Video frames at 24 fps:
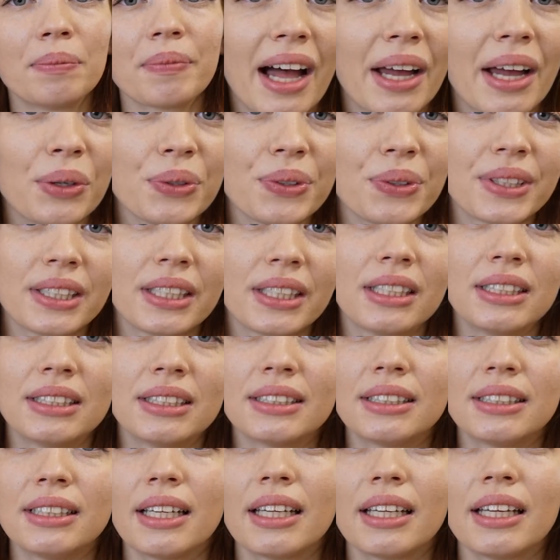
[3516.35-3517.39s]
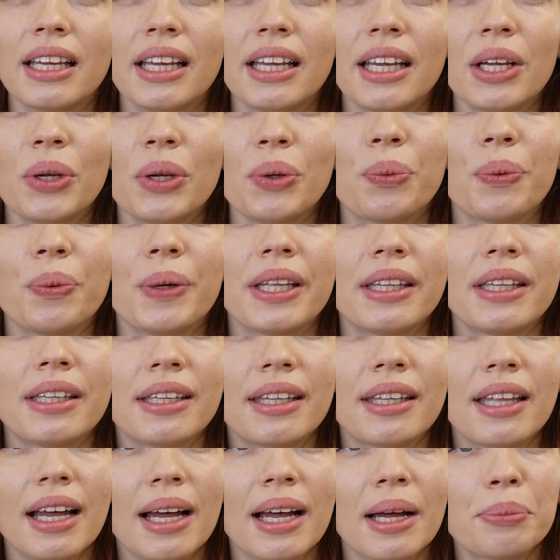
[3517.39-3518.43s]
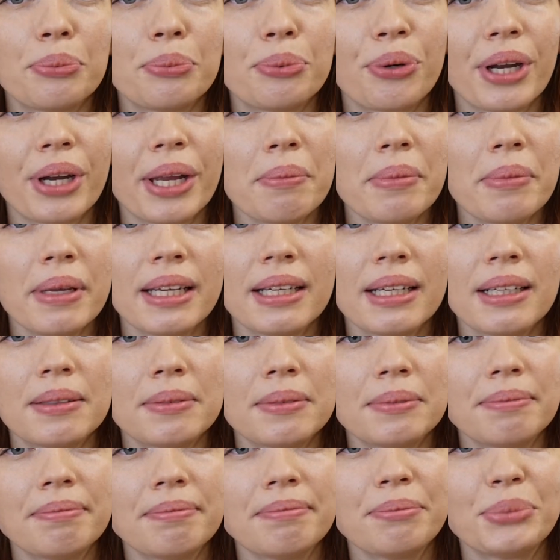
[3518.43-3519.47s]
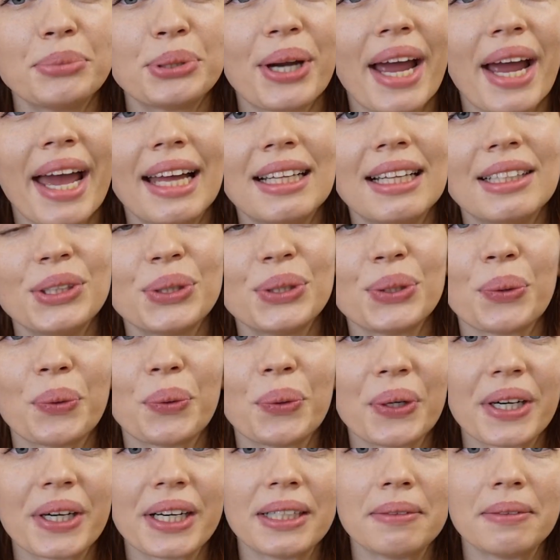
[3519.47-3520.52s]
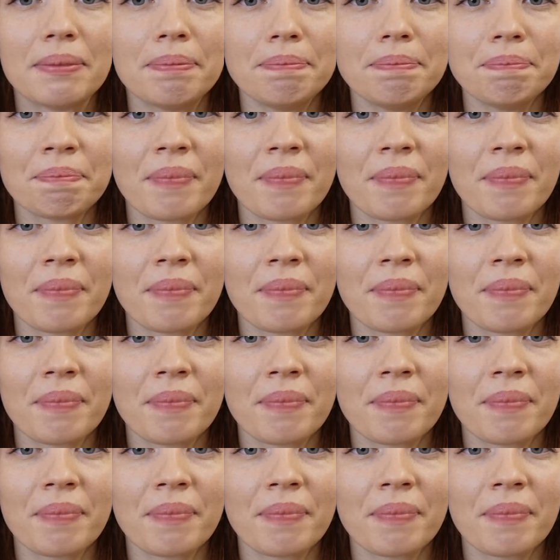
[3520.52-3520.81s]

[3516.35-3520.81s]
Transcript: Are you still sticking with the premium brands, or